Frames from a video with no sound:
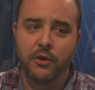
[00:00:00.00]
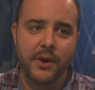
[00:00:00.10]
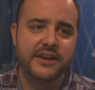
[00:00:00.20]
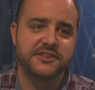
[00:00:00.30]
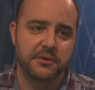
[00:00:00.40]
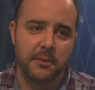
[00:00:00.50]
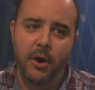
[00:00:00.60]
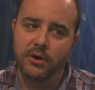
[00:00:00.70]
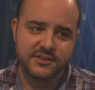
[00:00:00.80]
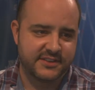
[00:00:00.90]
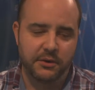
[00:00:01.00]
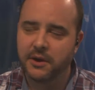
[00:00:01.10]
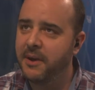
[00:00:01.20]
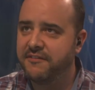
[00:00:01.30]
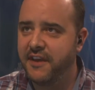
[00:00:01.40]
Razor Ramon, still
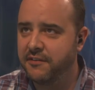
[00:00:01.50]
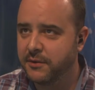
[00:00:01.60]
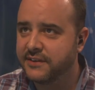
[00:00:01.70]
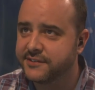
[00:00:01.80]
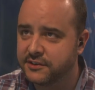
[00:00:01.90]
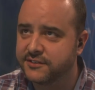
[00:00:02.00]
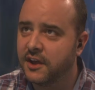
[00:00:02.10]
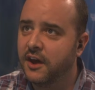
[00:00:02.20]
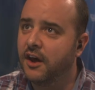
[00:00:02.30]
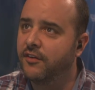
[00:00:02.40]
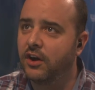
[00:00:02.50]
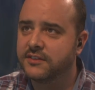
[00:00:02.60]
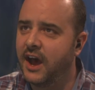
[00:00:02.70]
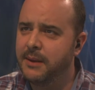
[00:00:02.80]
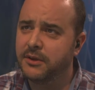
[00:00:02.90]
one of my favorite wrestlers of all
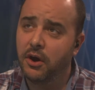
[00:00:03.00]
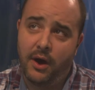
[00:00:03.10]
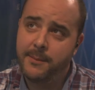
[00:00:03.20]
time to go.